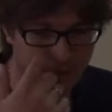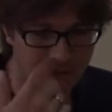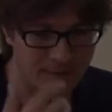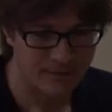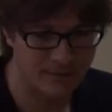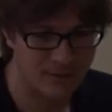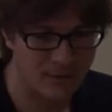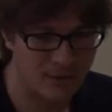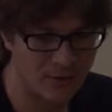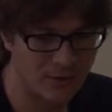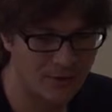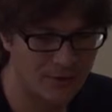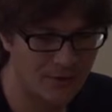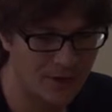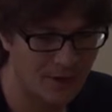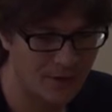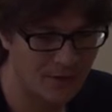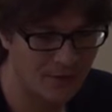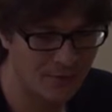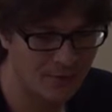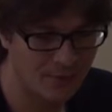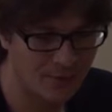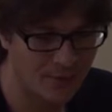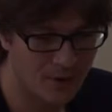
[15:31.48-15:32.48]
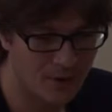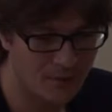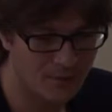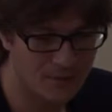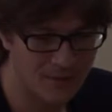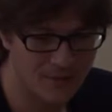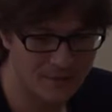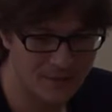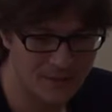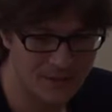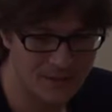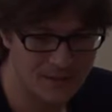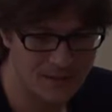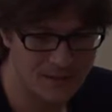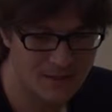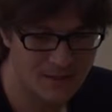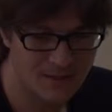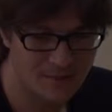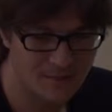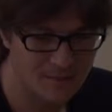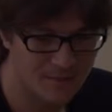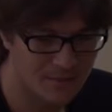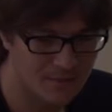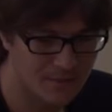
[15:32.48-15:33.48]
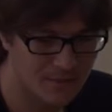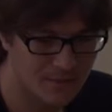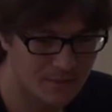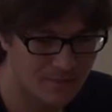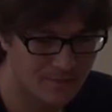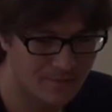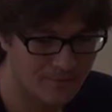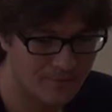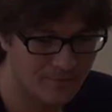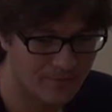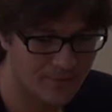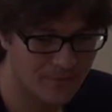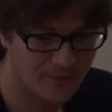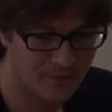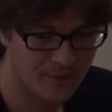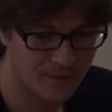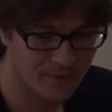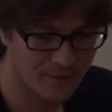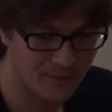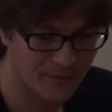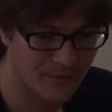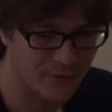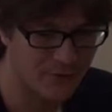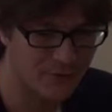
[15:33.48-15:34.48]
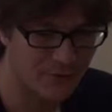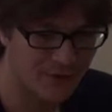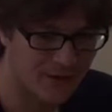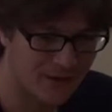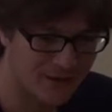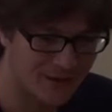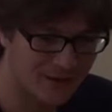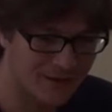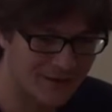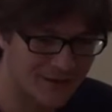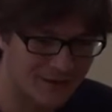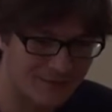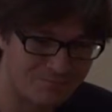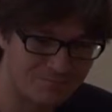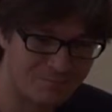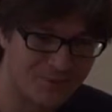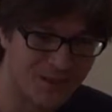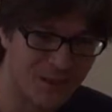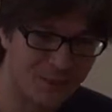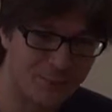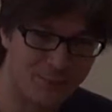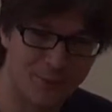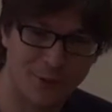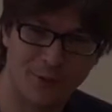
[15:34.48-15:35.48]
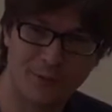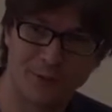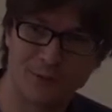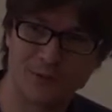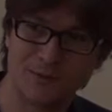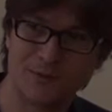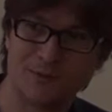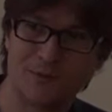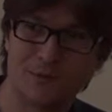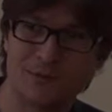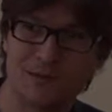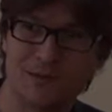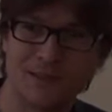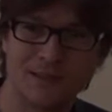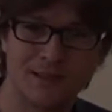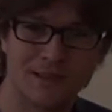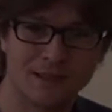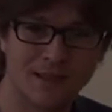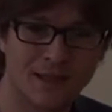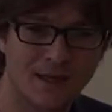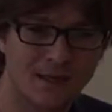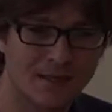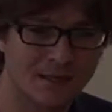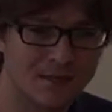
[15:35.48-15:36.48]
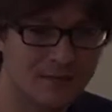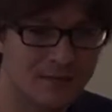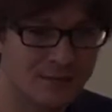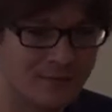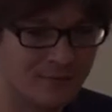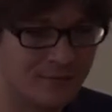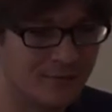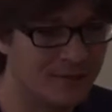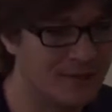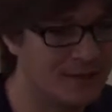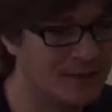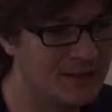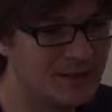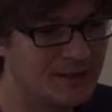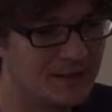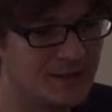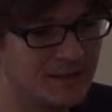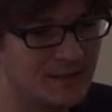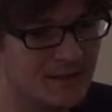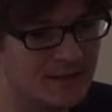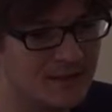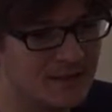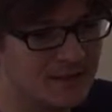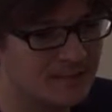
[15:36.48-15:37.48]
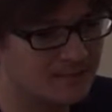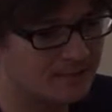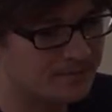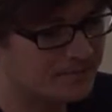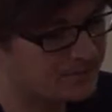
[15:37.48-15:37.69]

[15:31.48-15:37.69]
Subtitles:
So now the problem is, so there are some problems with these kinds of indices.